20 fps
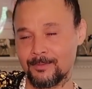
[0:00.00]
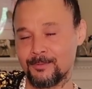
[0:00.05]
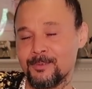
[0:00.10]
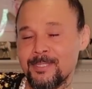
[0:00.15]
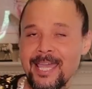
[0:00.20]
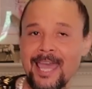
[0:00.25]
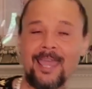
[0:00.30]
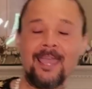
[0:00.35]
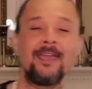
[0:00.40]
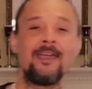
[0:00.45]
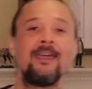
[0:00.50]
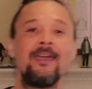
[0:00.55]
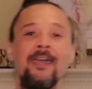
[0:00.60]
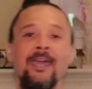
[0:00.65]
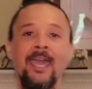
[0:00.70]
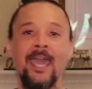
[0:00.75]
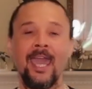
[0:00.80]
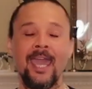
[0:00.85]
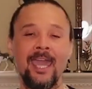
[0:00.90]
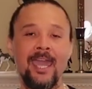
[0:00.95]
Okay,
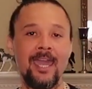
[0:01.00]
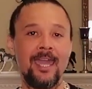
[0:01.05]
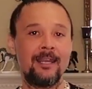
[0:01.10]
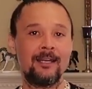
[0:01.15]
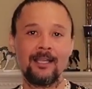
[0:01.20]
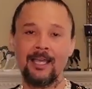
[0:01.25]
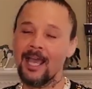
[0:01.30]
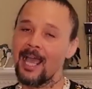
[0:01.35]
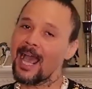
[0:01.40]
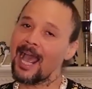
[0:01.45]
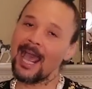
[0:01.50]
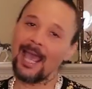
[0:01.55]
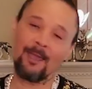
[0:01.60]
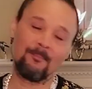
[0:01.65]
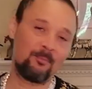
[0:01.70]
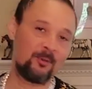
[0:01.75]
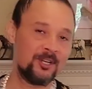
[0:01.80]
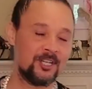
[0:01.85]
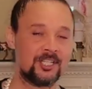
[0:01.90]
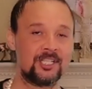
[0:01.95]
and
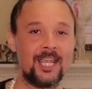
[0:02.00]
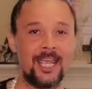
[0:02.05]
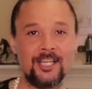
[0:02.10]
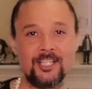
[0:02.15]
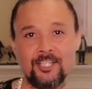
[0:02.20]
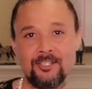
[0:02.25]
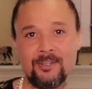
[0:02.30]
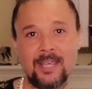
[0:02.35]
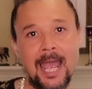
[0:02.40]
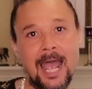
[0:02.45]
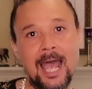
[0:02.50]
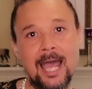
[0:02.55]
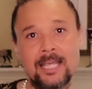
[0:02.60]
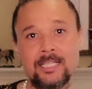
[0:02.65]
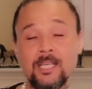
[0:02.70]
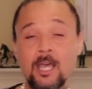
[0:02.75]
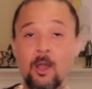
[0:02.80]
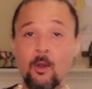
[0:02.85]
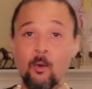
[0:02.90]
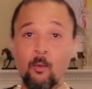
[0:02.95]
I appreciate you
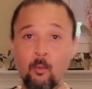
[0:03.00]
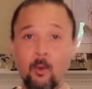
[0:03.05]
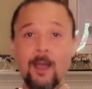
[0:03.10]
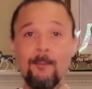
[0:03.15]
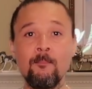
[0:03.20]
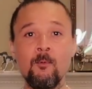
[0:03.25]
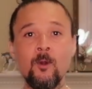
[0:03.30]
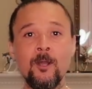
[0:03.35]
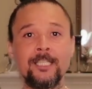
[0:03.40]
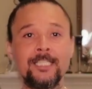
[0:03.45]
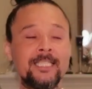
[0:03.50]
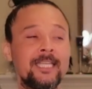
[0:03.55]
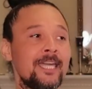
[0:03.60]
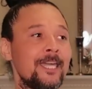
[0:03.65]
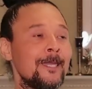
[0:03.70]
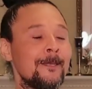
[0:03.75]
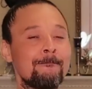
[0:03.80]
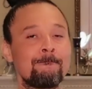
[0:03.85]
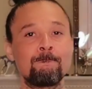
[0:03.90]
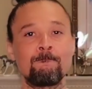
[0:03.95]
guys. One more
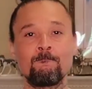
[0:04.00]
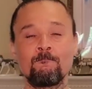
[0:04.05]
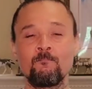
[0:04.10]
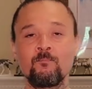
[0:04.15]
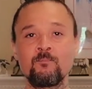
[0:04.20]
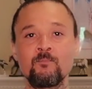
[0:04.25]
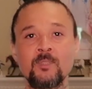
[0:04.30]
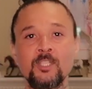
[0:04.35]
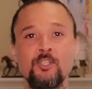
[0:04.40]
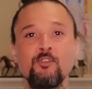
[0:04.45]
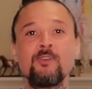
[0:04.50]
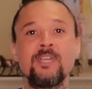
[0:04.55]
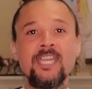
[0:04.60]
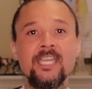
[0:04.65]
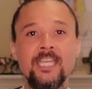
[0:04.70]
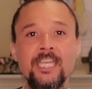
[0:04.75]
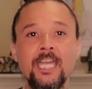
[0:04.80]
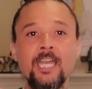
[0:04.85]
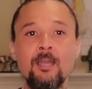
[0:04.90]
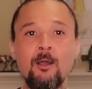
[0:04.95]
thing. You
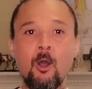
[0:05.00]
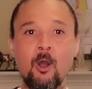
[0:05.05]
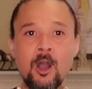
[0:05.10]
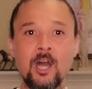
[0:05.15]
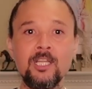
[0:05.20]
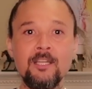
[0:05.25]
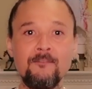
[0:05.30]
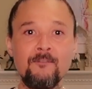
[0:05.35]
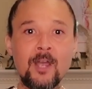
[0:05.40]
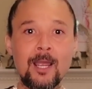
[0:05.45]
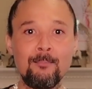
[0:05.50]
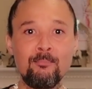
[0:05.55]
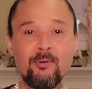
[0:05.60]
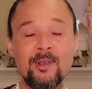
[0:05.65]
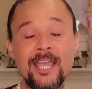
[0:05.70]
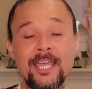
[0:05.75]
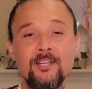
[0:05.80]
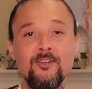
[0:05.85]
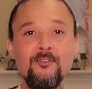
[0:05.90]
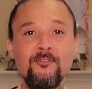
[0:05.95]
can get all of our
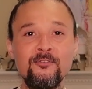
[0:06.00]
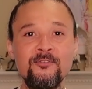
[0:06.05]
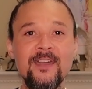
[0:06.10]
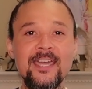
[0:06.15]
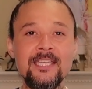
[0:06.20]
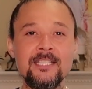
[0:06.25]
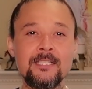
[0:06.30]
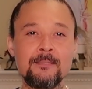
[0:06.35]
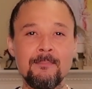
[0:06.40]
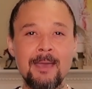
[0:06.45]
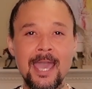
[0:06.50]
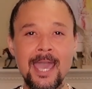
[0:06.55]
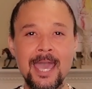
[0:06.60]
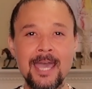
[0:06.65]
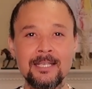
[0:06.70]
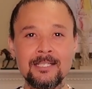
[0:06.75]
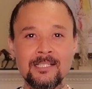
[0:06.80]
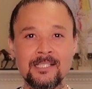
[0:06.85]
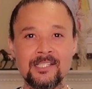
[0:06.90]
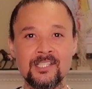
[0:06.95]
brand new face
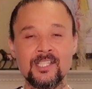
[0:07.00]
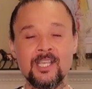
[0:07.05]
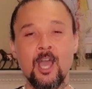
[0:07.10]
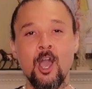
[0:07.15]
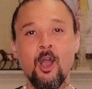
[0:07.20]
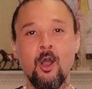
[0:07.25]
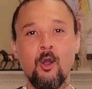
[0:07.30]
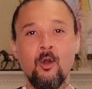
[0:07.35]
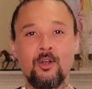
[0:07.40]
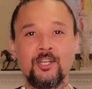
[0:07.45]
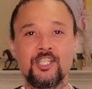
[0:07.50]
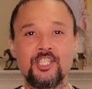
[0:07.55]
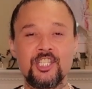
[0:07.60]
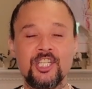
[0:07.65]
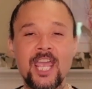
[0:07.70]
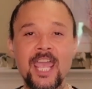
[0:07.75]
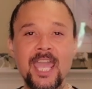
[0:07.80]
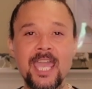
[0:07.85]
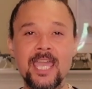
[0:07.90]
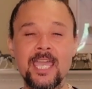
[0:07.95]
masks on
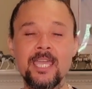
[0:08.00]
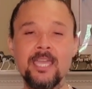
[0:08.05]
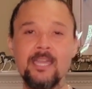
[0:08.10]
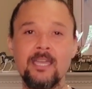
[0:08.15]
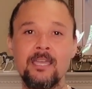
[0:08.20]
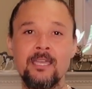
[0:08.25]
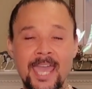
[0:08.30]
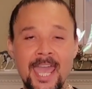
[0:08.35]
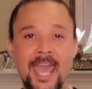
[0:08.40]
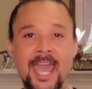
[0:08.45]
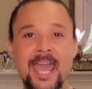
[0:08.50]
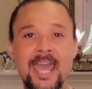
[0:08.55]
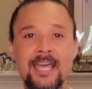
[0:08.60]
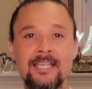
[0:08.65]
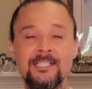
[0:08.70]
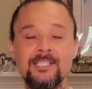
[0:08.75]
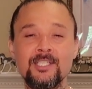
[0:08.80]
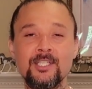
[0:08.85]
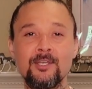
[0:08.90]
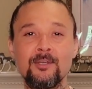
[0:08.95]
j
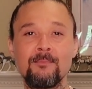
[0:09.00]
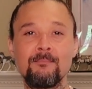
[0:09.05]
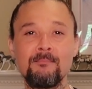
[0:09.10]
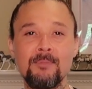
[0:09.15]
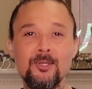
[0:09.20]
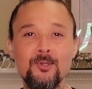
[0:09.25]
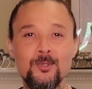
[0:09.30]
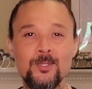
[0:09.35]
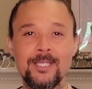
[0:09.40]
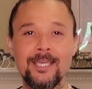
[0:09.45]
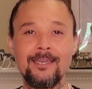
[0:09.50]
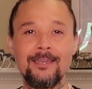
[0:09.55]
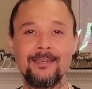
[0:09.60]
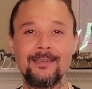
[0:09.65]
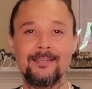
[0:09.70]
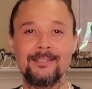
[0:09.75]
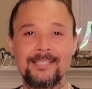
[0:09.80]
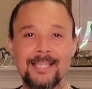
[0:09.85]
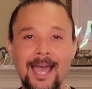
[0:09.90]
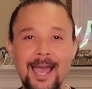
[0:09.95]
cass
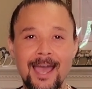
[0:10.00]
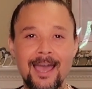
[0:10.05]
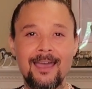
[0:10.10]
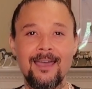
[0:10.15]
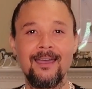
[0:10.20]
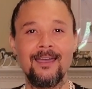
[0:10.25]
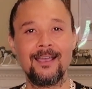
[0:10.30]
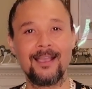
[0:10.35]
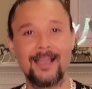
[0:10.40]
music dot